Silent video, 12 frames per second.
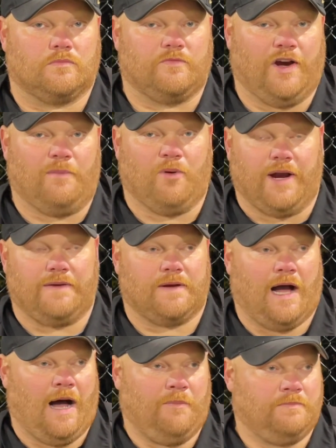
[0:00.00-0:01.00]
Very bright.
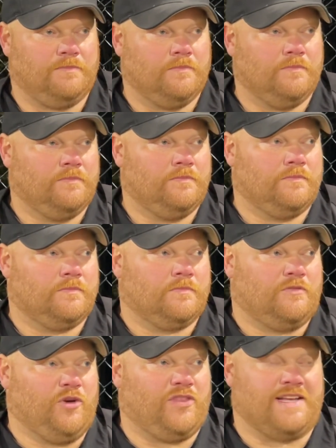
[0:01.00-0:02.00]

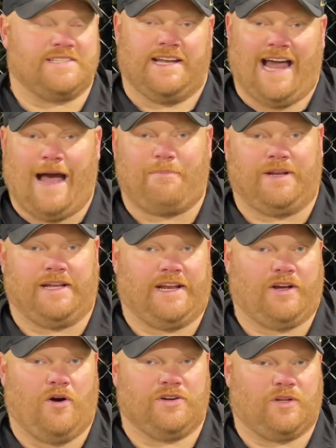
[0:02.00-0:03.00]
Few things need to happen to get it
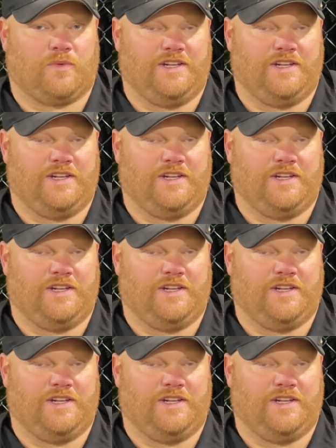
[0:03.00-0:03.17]
going in the right